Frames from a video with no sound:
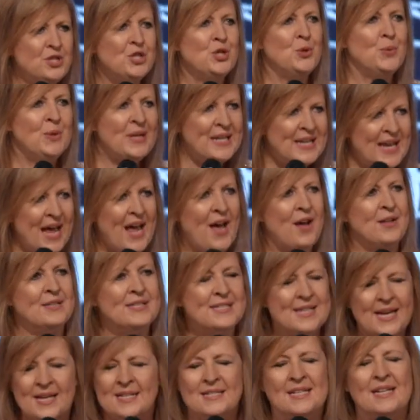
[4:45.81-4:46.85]
to
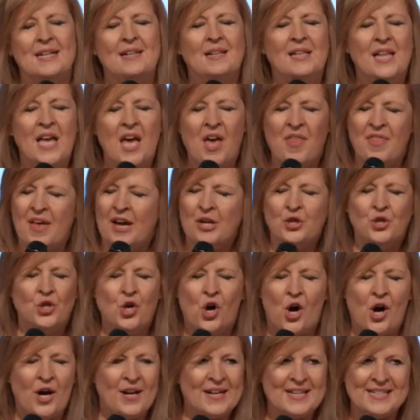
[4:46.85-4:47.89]
announce and declare that
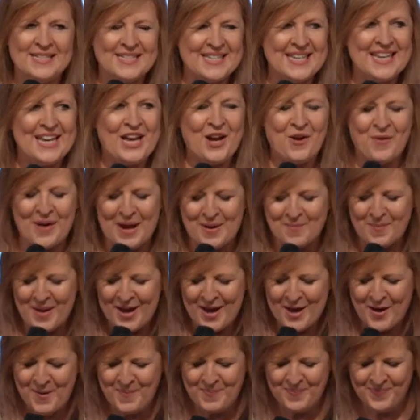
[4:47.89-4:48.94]
God is here.
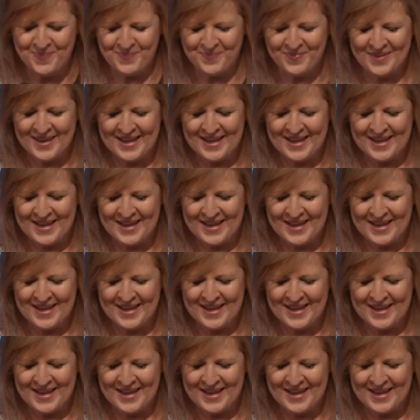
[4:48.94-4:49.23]
Amen.